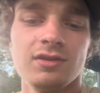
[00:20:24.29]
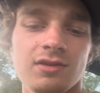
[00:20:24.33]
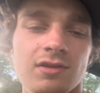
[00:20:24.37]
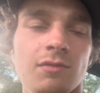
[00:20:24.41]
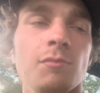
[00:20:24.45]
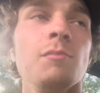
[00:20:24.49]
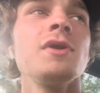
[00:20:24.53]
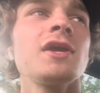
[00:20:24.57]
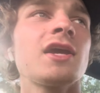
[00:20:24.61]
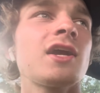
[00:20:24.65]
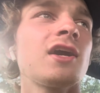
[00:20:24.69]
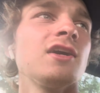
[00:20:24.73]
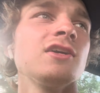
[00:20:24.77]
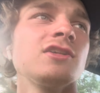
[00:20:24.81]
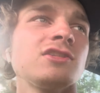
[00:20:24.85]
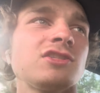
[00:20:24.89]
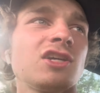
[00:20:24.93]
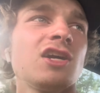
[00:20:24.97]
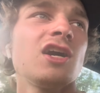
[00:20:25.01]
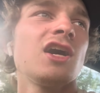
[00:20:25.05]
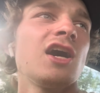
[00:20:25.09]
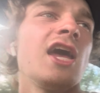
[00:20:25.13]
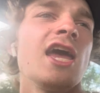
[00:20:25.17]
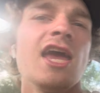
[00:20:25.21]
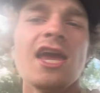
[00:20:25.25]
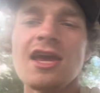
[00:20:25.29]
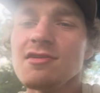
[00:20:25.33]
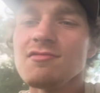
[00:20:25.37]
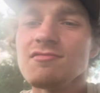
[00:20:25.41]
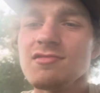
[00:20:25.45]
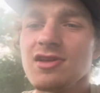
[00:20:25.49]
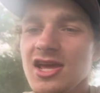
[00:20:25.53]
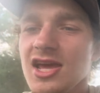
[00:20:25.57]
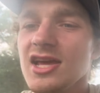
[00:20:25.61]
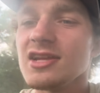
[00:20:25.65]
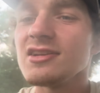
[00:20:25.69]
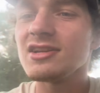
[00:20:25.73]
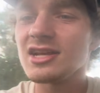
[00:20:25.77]
Because
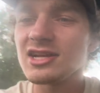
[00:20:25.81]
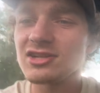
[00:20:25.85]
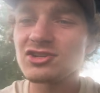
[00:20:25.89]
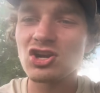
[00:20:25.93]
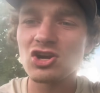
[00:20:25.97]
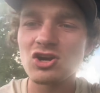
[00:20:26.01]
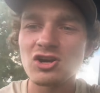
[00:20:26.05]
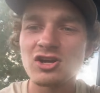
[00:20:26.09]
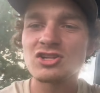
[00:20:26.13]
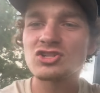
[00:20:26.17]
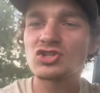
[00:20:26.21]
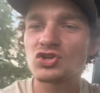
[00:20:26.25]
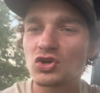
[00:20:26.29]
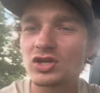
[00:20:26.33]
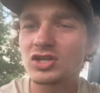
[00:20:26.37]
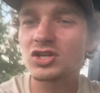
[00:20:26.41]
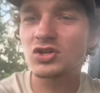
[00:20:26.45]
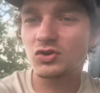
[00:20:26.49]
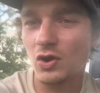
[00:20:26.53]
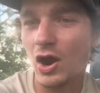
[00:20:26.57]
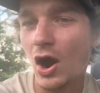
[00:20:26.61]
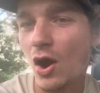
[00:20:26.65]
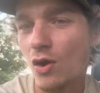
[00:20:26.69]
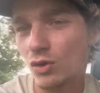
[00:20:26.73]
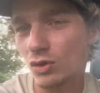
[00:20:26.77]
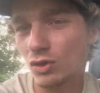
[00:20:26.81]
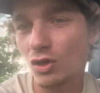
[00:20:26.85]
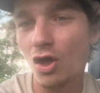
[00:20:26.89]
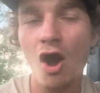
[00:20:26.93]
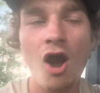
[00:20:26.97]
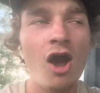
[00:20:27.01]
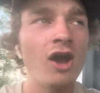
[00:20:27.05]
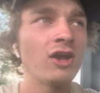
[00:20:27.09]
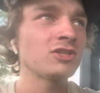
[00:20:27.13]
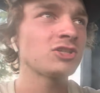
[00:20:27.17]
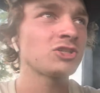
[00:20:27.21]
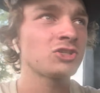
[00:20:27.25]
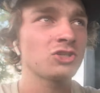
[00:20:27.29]
it turned into a 2-hour
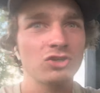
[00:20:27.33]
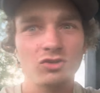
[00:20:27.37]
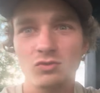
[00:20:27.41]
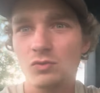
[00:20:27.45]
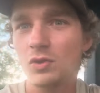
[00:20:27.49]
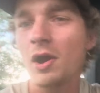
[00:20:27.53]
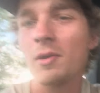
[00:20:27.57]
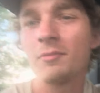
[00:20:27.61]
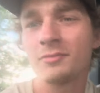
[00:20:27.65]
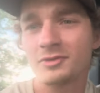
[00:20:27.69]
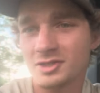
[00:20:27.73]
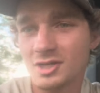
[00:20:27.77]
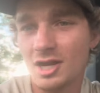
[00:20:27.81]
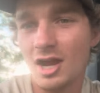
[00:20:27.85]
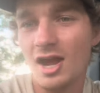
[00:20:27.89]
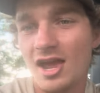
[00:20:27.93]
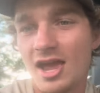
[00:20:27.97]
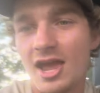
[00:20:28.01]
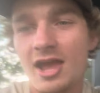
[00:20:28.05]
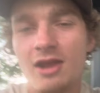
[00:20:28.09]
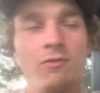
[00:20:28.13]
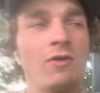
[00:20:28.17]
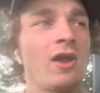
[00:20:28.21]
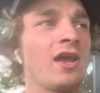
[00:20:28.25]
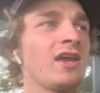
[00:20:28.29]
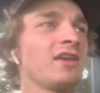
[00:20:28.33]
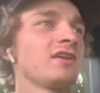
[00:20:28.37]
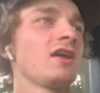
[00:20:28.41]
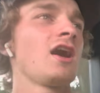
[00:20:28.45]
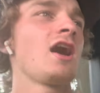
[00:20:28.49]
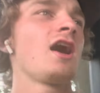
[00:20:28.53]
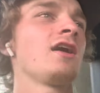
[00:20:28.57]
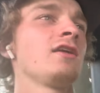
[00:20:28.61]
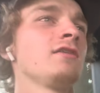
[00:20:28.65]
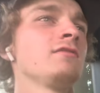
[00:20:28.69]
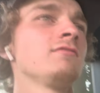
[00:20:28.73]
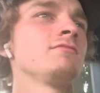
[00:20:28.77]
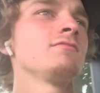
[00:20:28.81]
loss. We almost got hay rained on.